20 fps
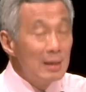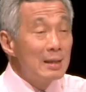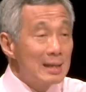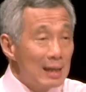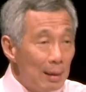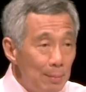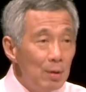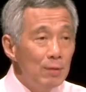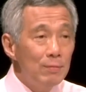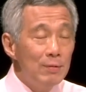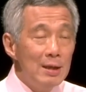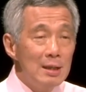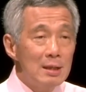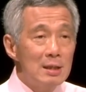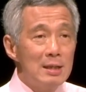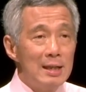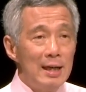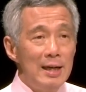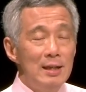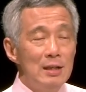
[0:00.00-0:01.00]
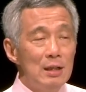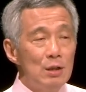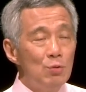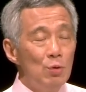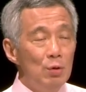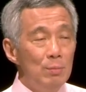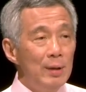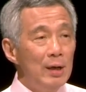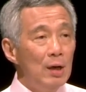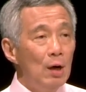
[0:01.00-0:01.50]
Some of these
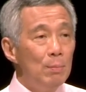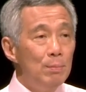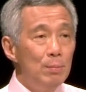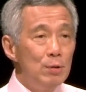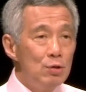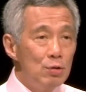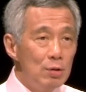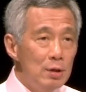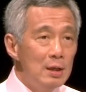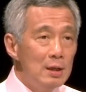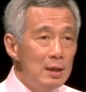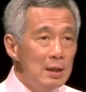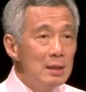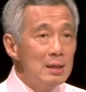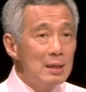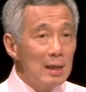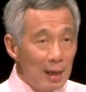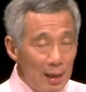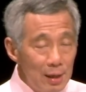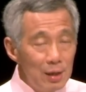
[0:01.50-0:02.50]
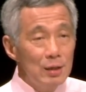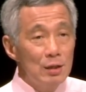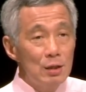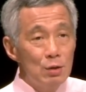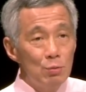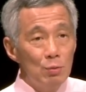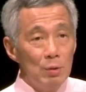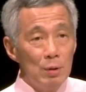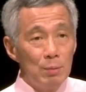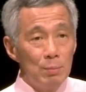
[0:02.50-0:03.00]
changes will bring opportunities,
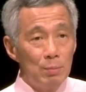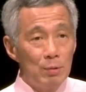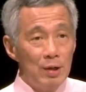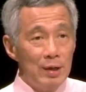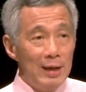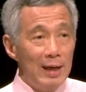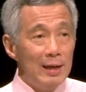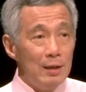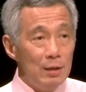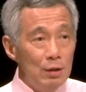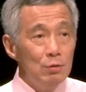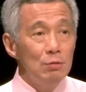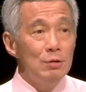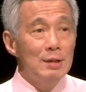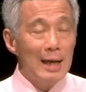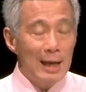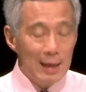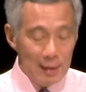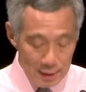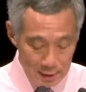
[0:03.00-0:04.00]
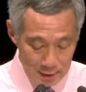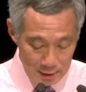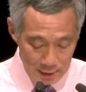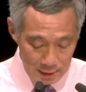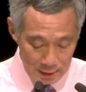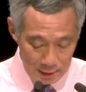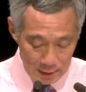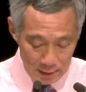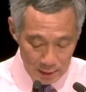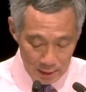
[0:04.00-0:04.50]
others will create new
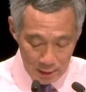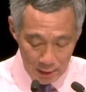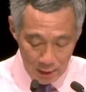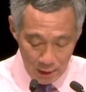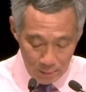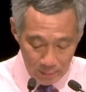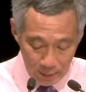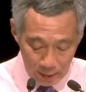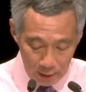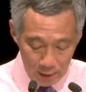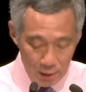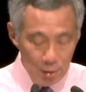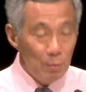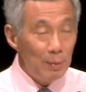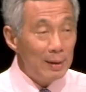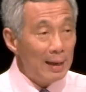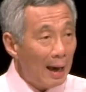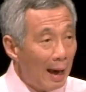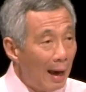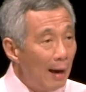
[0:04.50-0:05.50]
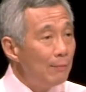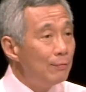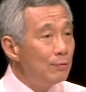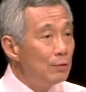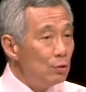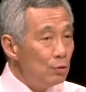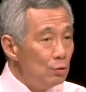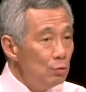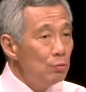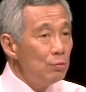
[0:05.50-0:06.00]
challenges, but we have
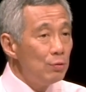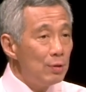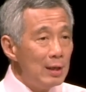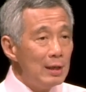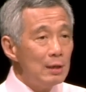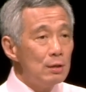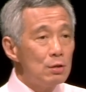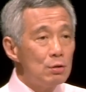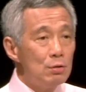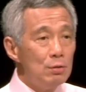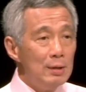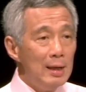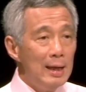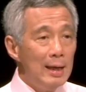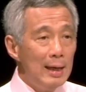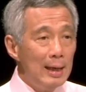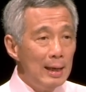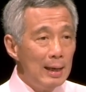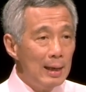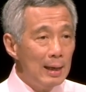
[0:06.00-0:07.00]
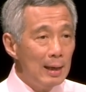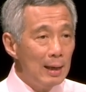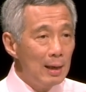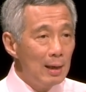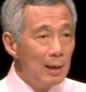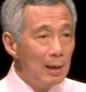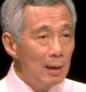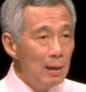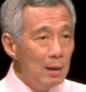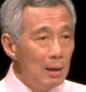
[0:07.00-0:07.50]
to do things today
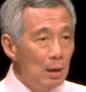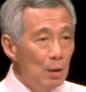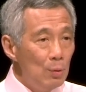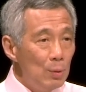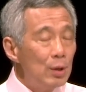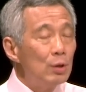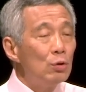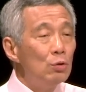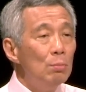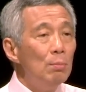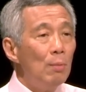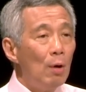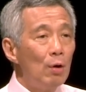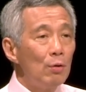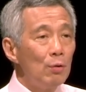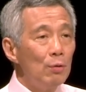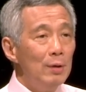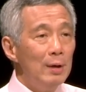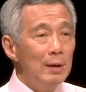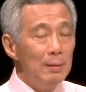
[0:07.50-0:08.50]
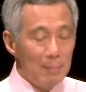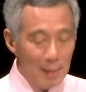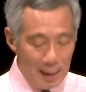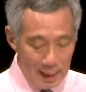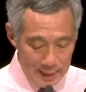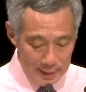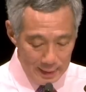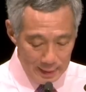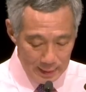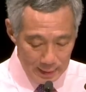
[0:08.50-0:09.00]
with tomorrow in
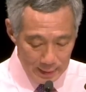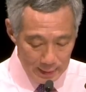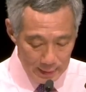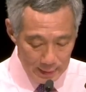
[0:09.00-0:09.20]
mind.